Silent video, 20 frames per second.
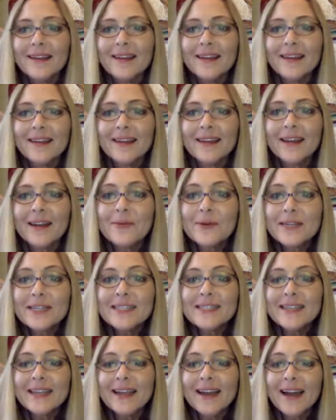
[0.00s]
And I want to say
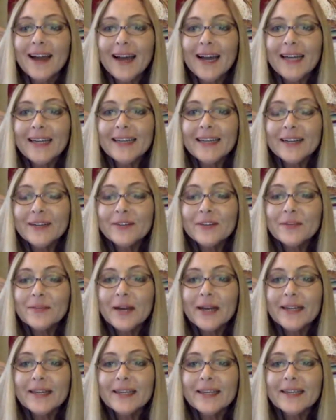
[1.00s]
hi to
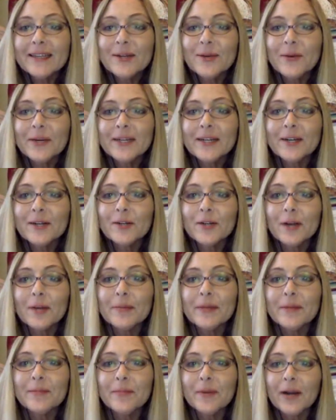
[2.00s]
everybody going on. Grumpy
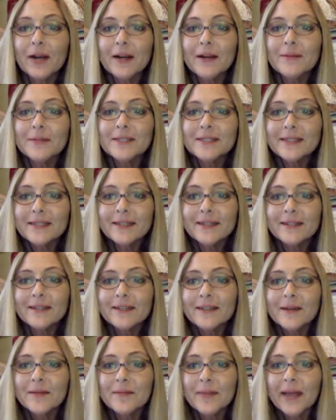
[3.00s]
Barb is here, and
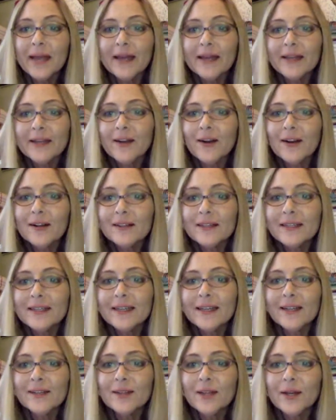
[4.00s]
Patty Arlen,
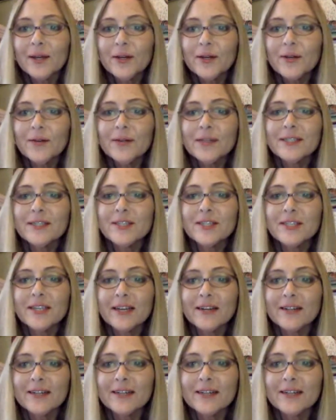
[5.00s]
hello, and
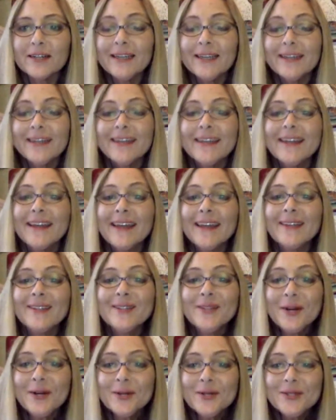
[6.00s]
Sherry,
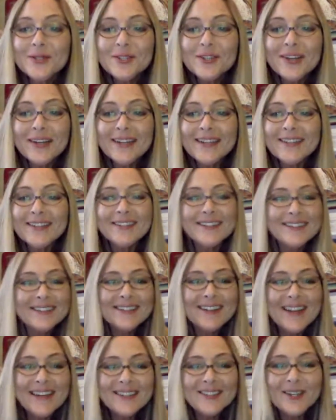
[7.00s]
and Turtle
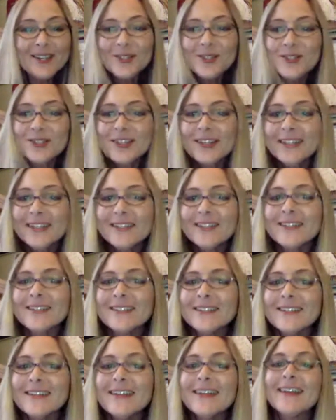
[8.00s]
Trader, hey, Turtle
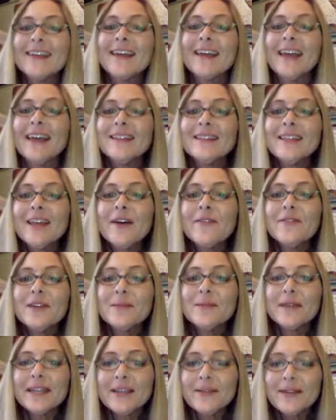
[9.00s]
Trader, and
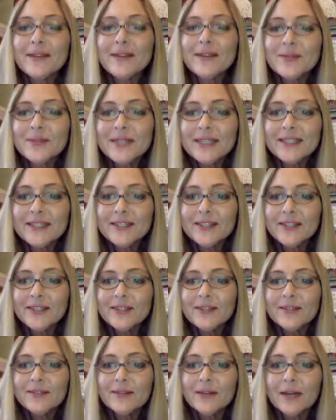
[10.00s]
Love Them Anyway
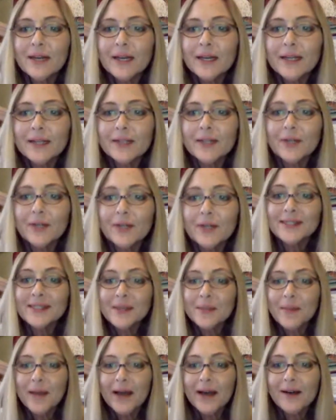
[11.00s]
22, and
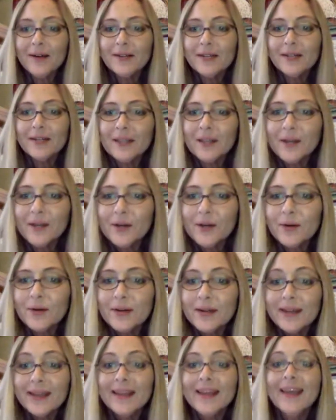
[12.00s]
Carissa Powell,
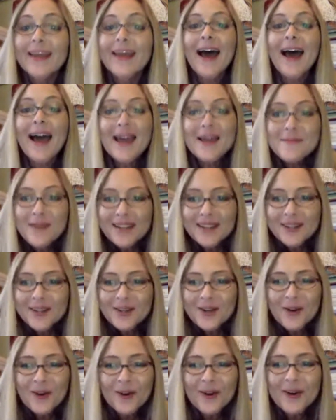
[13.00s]
hello. Hi, my
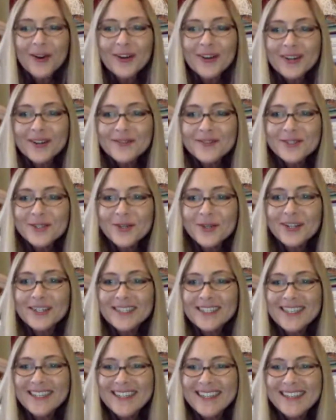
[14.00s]
little corner of
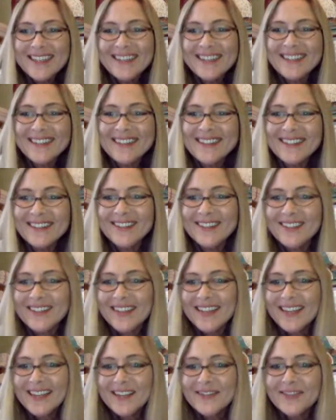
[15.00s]
Georgia.
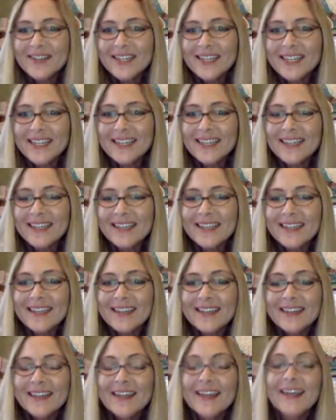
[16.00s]
Good
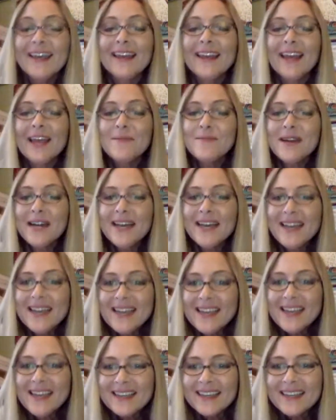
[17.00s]
evening. Hey,
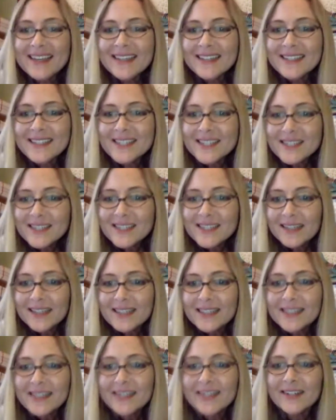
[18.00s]
Mike, and
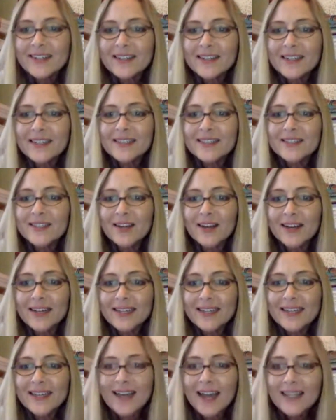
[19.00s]
Sheila's here, and
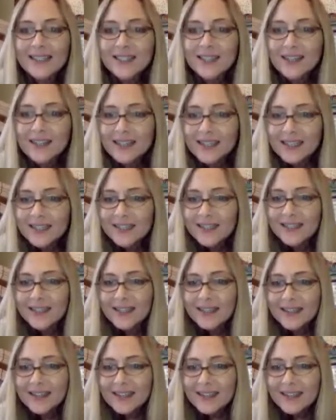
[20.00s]
Donna. Hi, Donna.